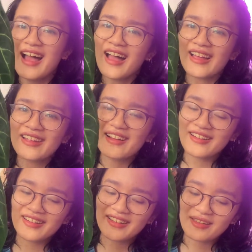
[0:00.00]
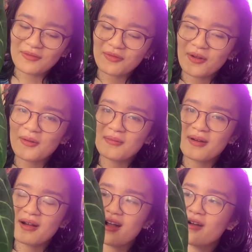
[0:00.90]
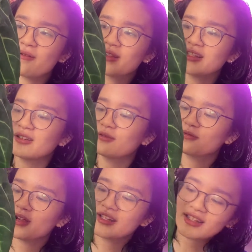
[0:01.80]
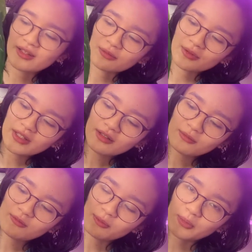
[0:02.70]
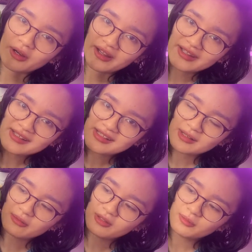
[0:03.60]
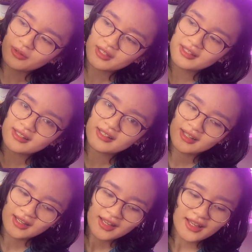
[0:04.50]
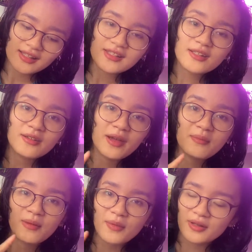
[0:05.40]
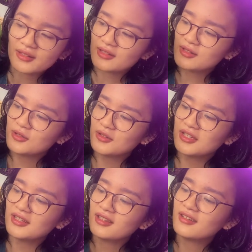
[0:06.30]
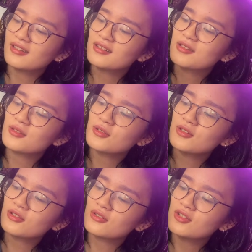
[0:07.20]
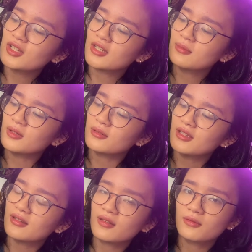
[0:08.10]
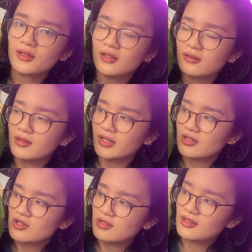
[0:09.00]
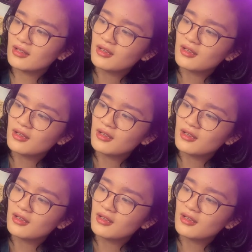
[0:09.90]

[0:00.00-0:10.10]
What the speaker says: I got it from a really good friend at a really good price. I'm gonna put his Instagram up on the screen, so you should check him out. He has a really good collection.